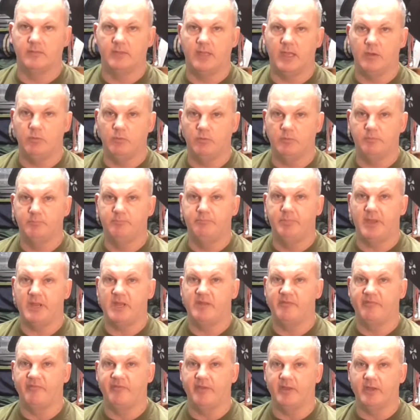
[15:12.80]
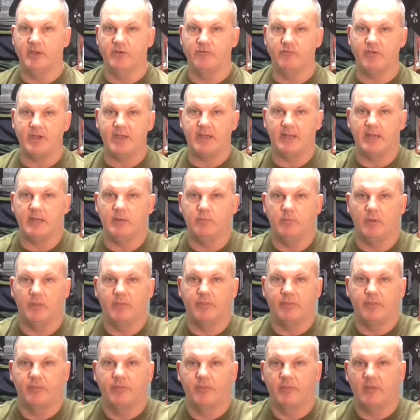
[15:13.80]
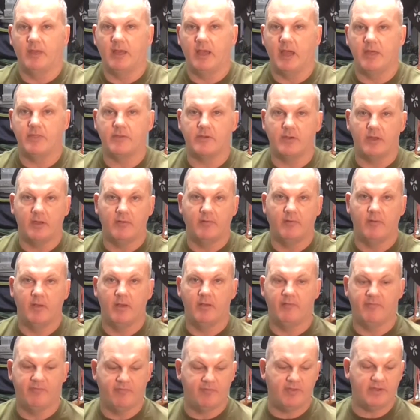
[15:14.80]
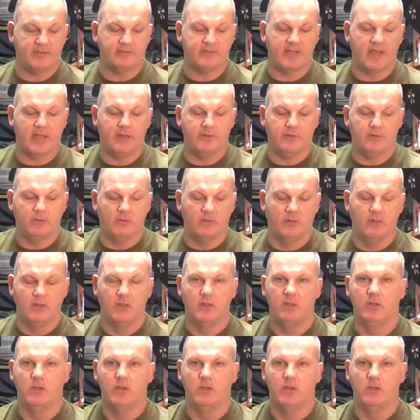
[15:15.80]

It would benefit greatly with either a fixed handle